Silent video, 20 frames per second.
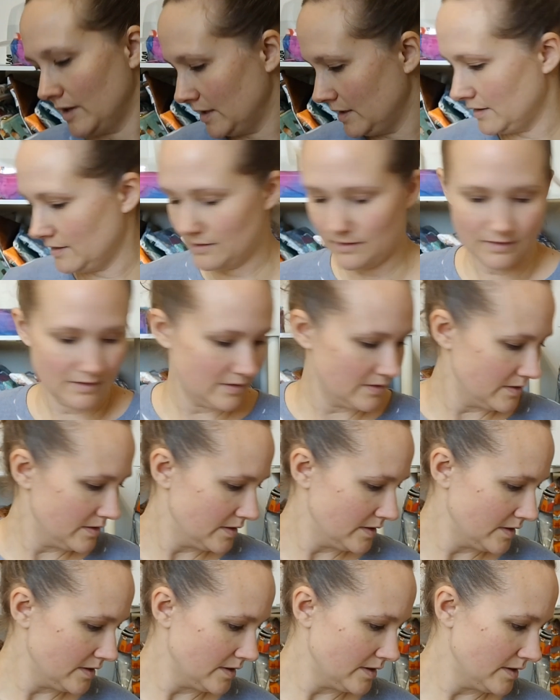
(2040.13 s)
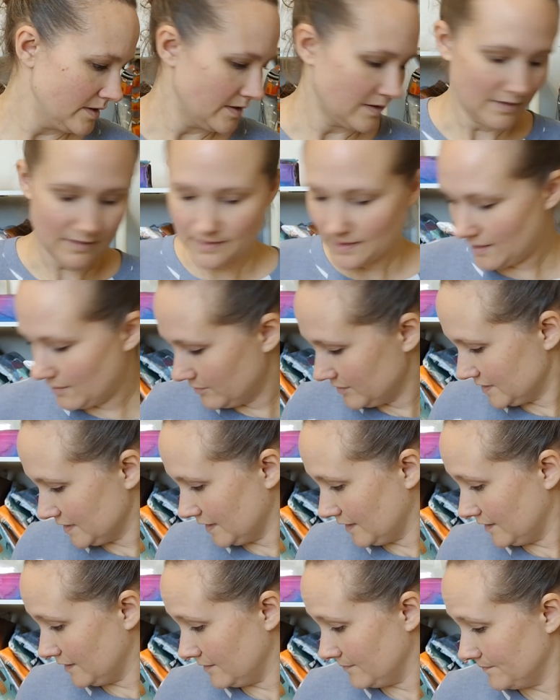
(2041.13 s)
one. That was
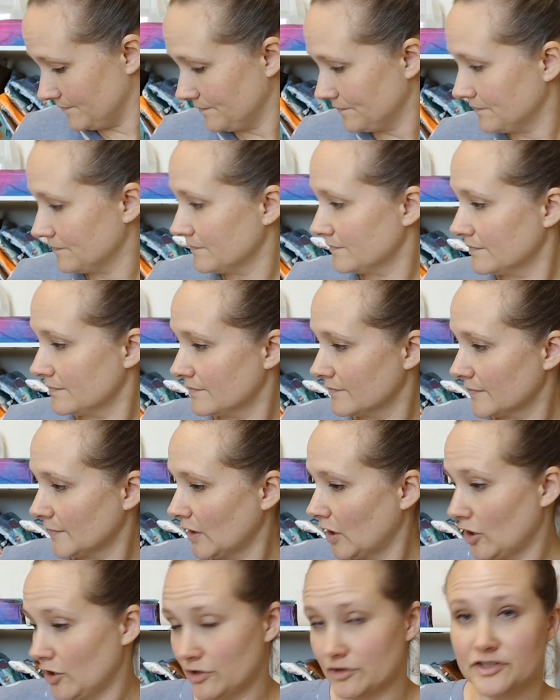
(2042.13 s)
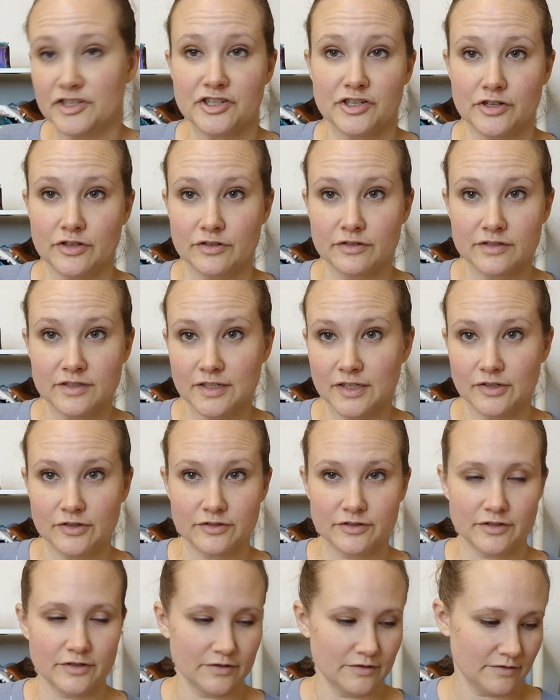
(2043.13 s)
a Hirschner's
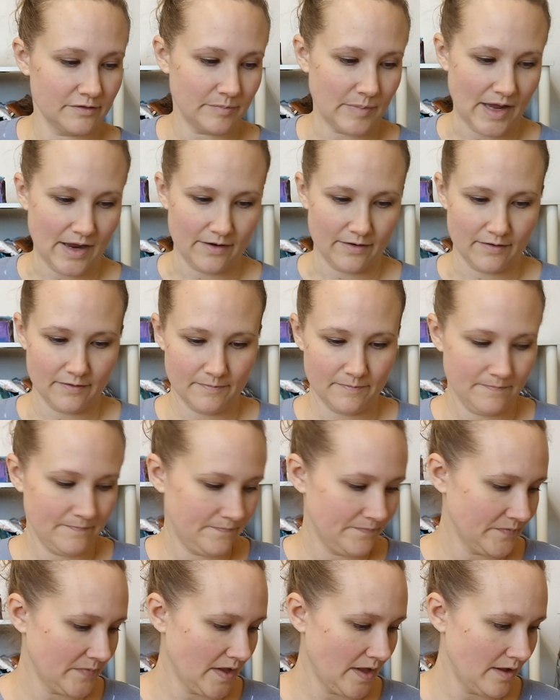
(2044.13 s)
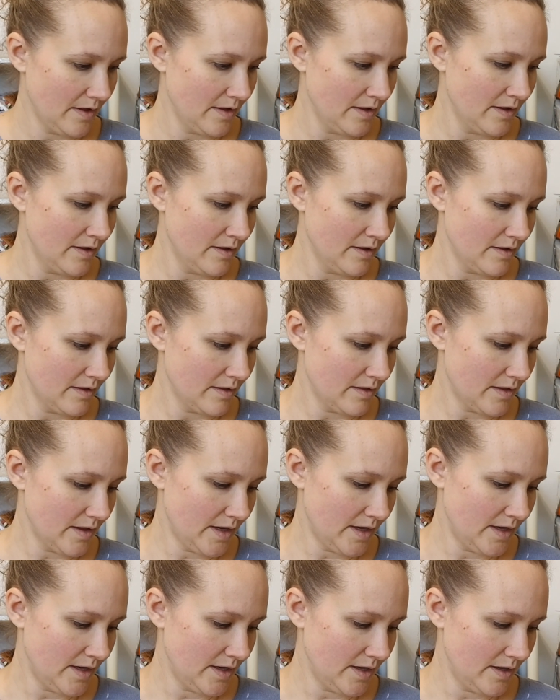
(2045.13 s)
pattern.
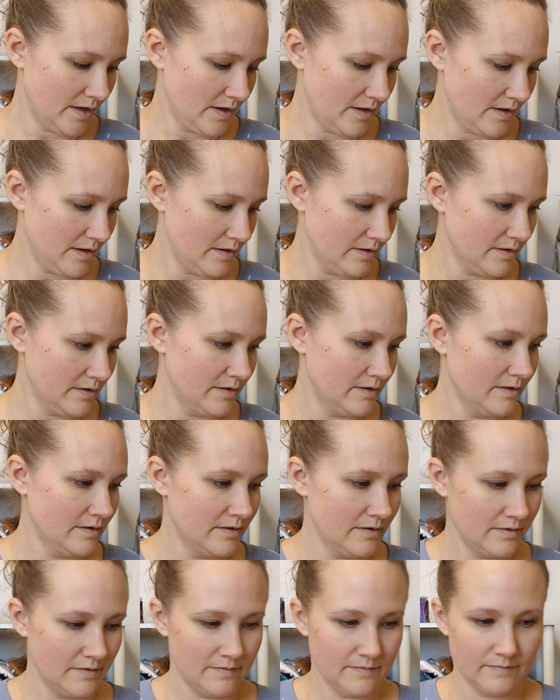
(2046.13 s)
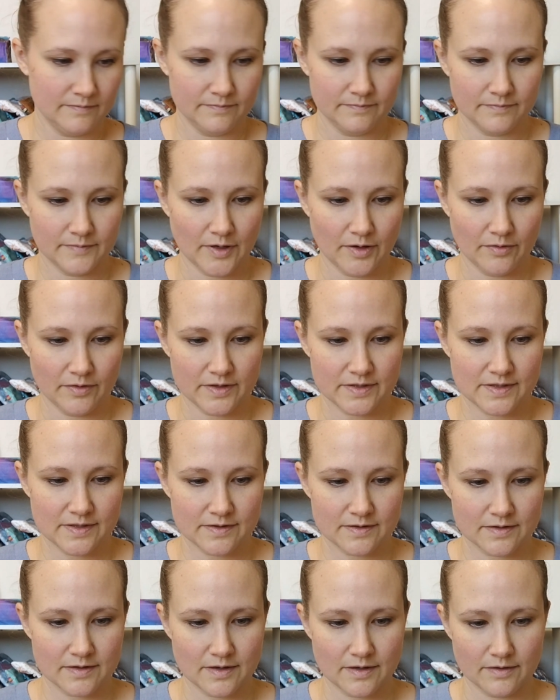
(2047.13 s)
Then, oh, this
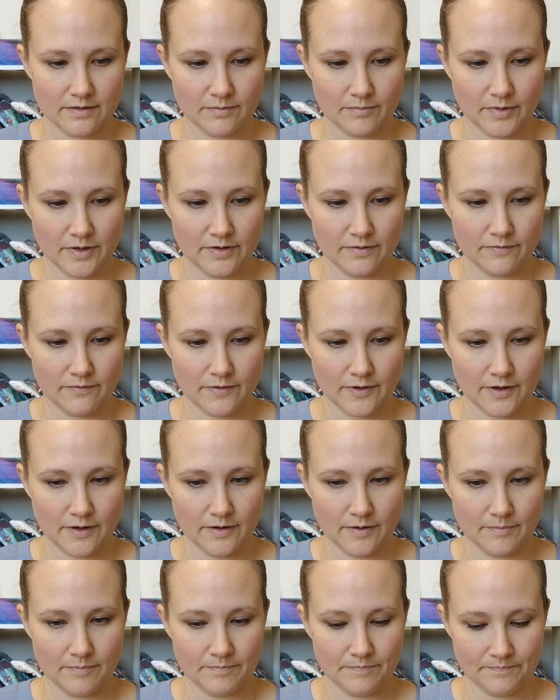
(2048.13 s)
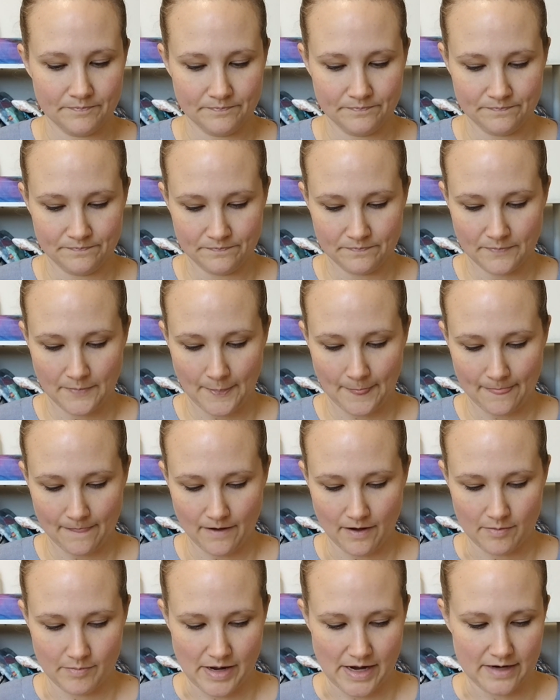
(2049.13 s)
is another one from
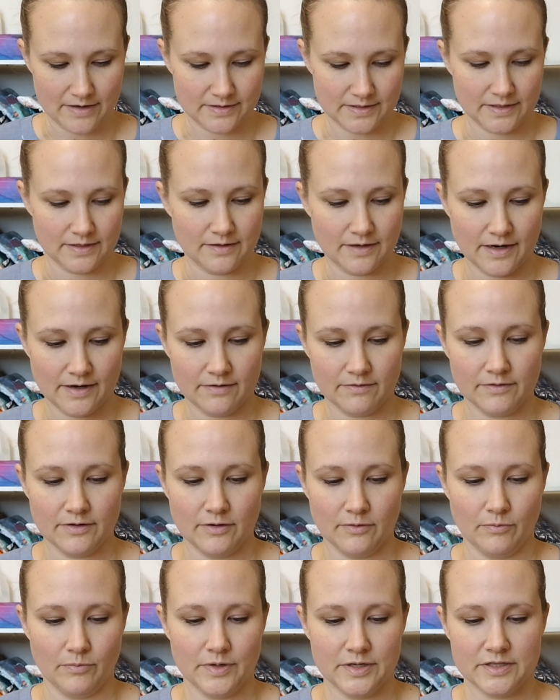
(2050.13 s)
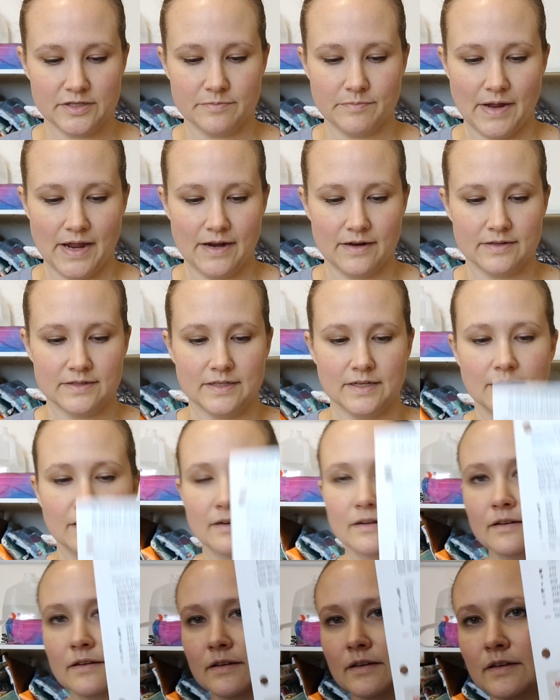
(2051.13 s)
a magazine. I don't know which
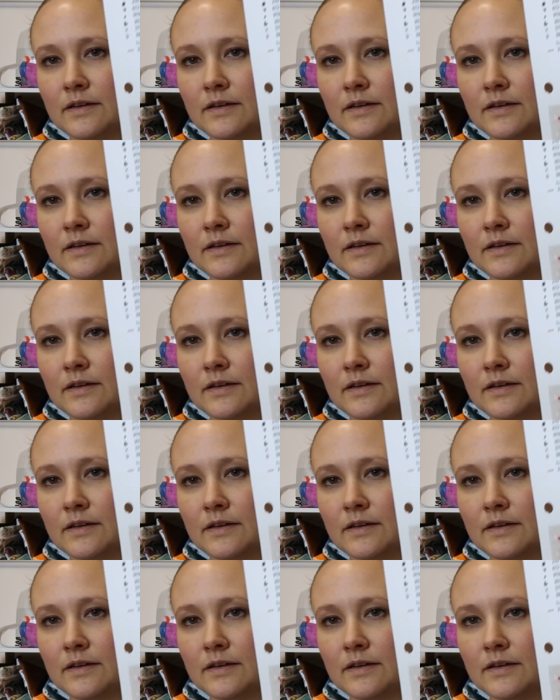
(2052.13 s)
magazine,